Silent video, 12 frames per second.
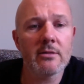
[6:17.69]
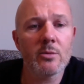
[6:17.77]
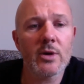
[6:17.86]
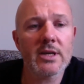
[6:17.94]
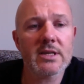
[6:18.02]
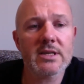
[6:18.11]

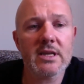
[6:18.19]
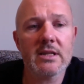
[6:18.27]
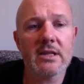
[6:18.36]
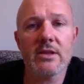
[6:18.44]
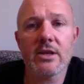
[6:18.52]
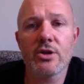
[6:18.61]
we're seeing
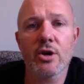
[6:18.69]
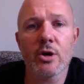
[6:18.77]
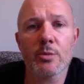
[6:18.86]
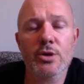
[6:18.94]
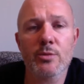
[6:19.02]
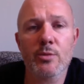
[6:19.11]
that the
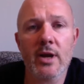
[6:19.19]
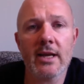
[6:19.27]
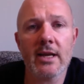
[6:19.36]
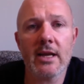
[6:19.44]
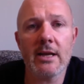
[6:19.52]
adoption rate